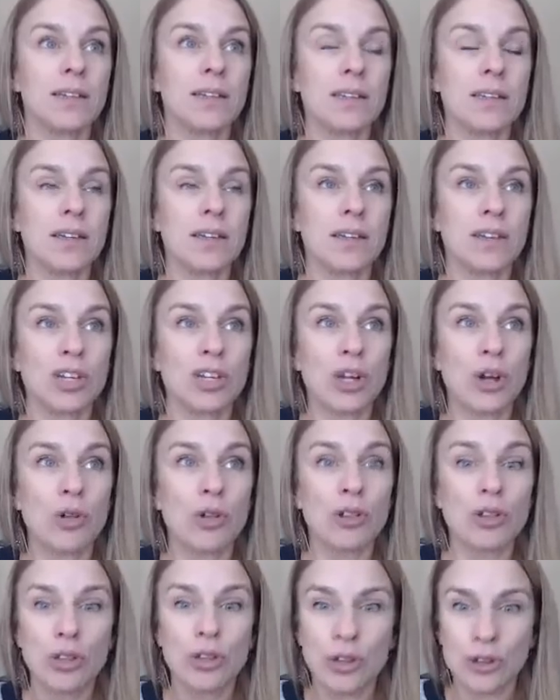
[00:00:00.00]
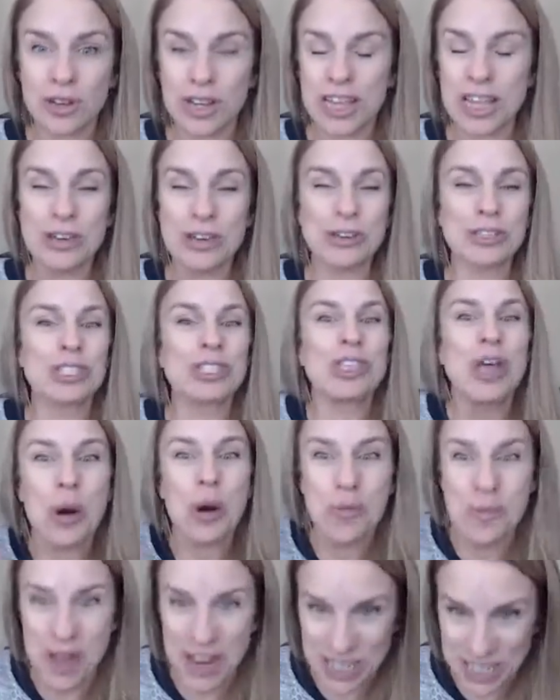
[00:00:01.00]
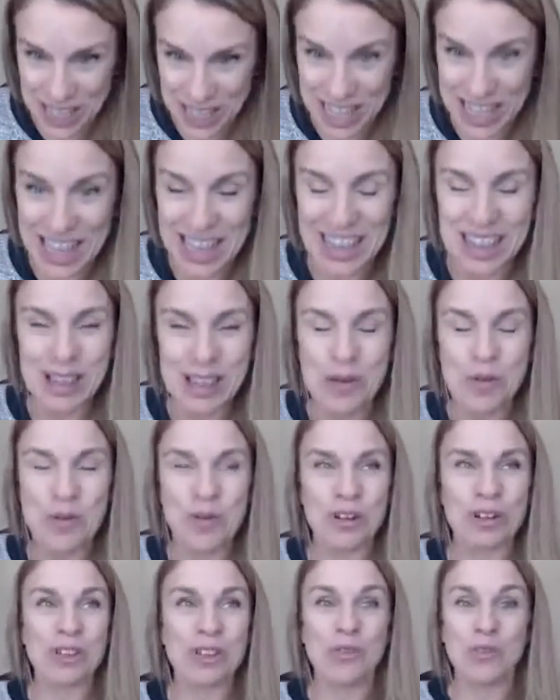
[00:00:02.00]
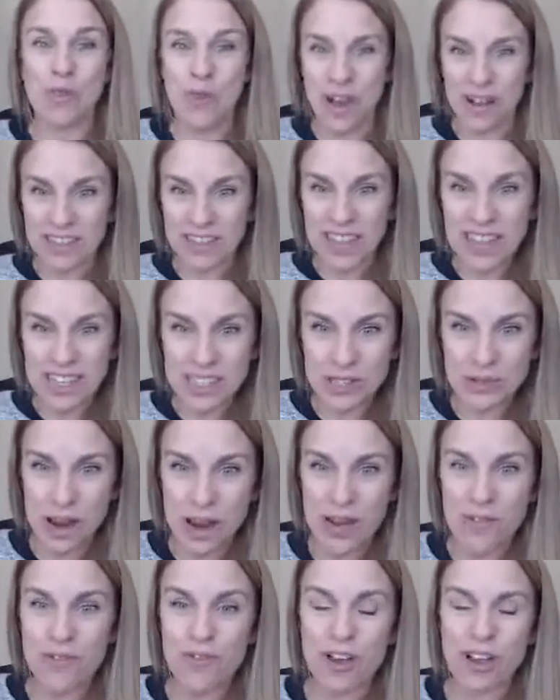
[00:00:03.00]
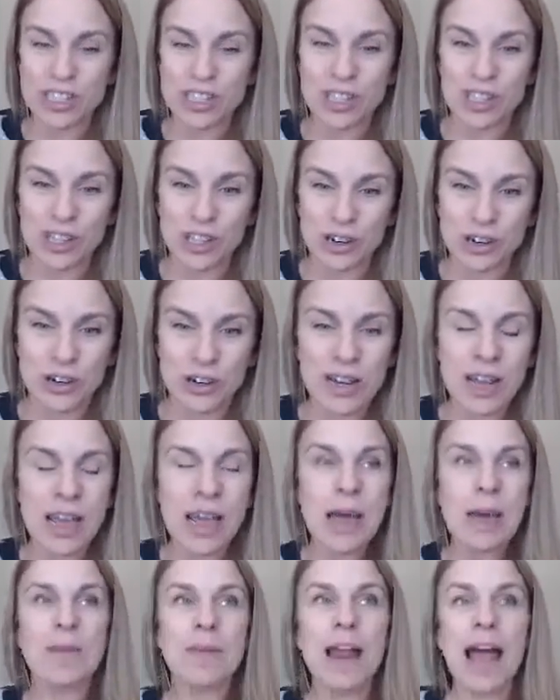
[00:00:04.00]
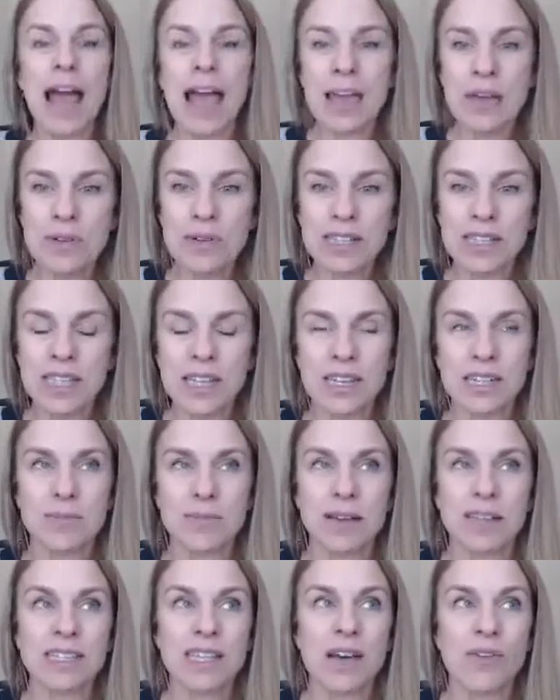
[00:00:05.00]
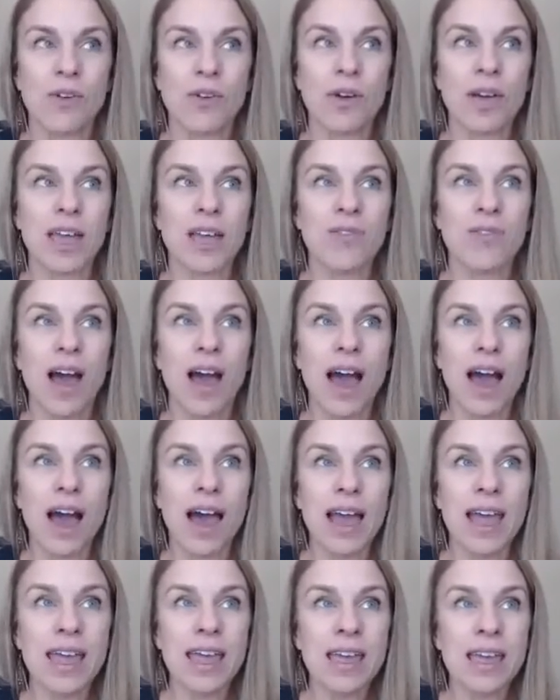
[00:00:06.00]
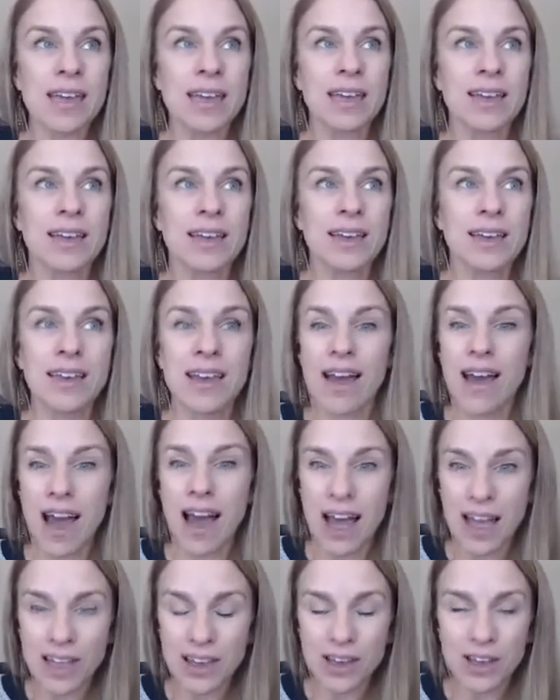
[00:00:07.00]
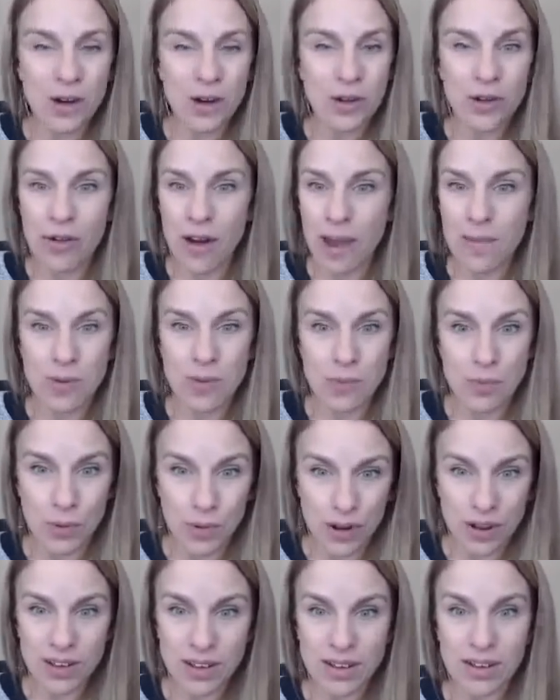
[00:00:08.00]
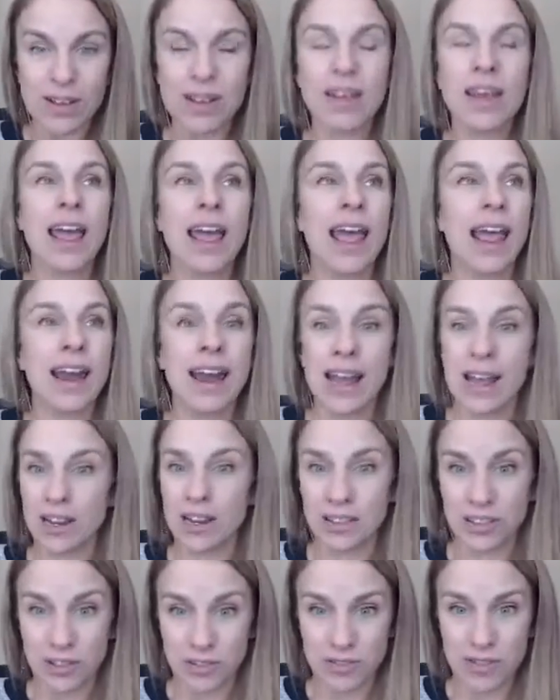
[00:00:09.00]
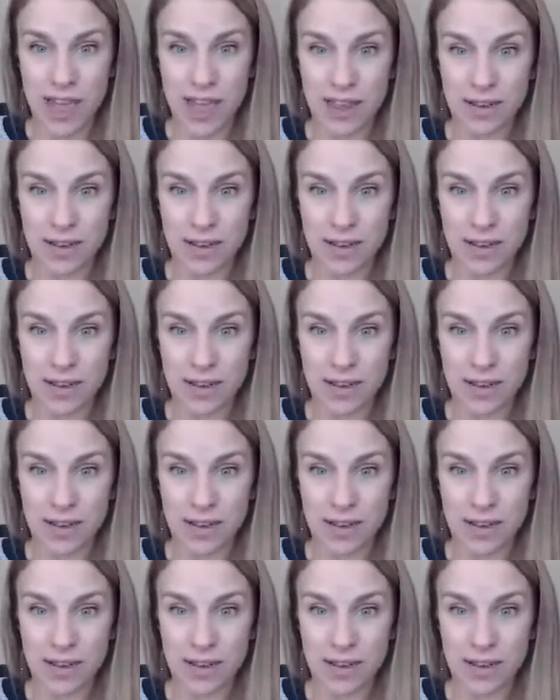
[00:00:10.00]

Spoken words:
there's so much in the world of wellness, right, for us to learn. But I always think to myself, okay, if I could go grab a book and I can learn that.